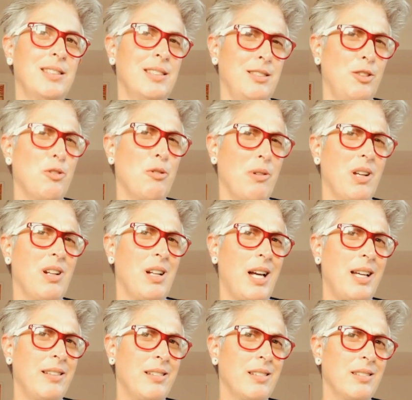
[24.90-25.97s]
You
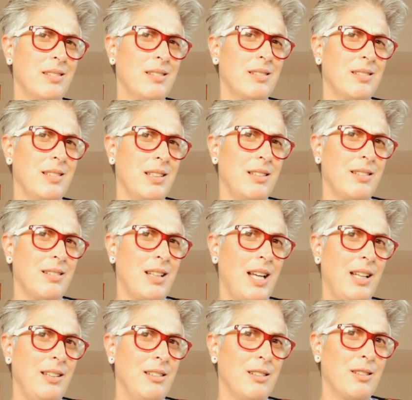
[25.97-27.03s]
realize it? These
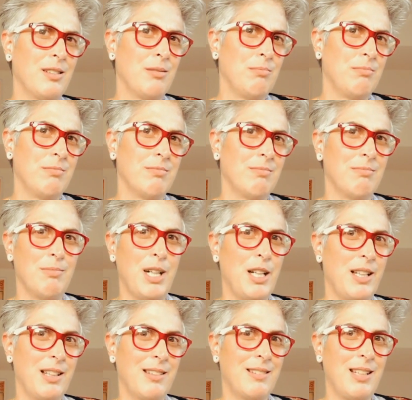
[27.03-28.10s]
days,
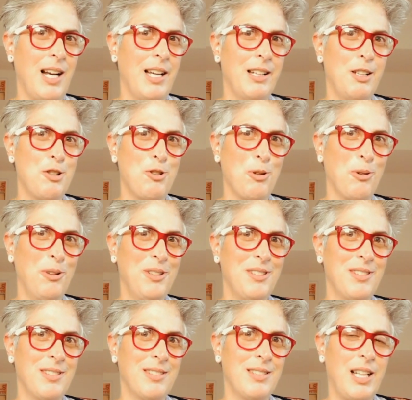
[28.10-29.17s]
my tiny
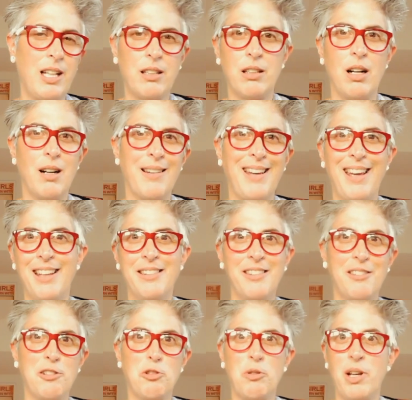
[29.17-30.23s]
shorts, TikTok,
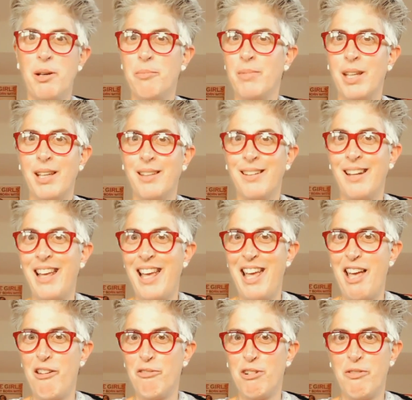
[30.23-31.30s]
Instagram and
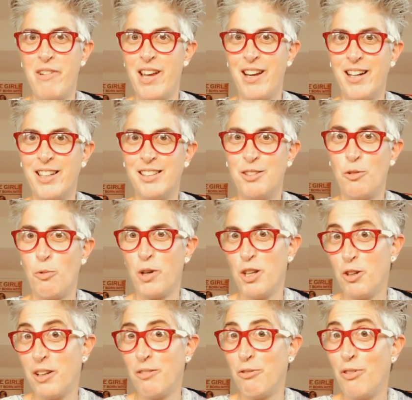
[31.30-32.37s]
everywhere where you
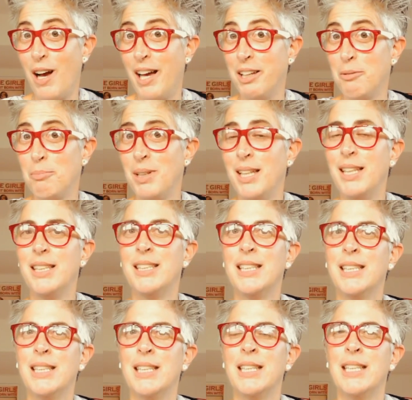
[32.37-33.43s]
can find me,
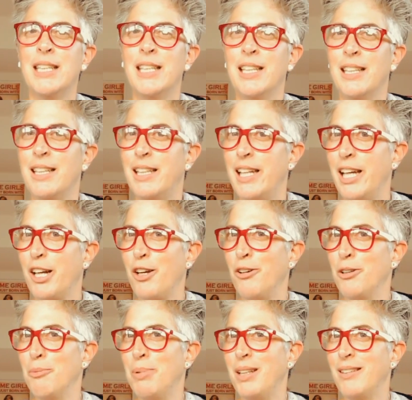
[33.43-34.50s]
there are
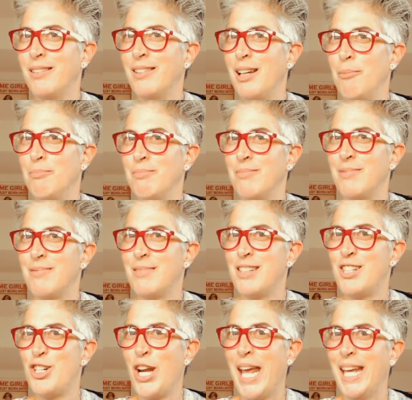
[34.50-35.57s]
gonna be some
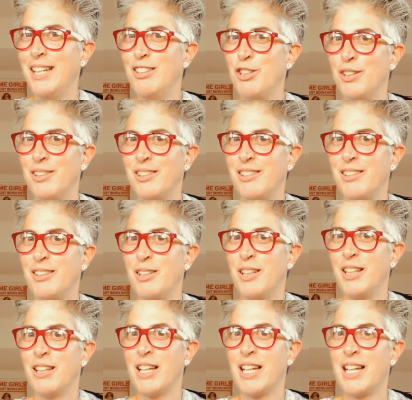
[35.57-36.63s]
changes
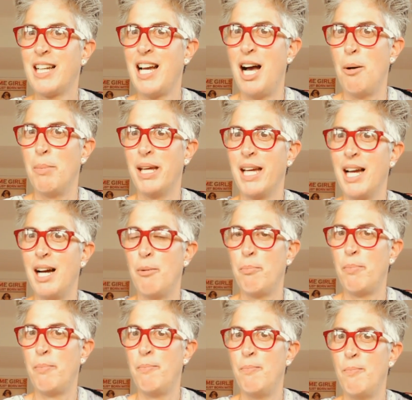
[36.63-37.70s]
coming up.
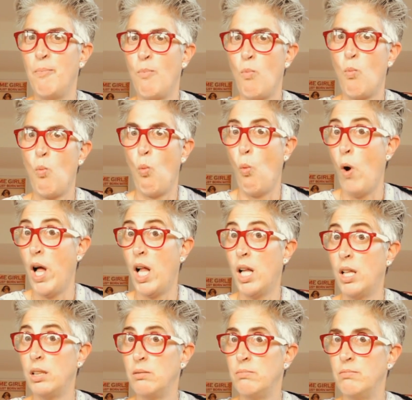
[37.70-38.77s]

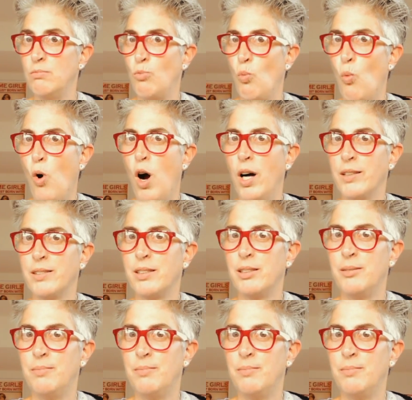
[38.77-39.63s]
Well, what?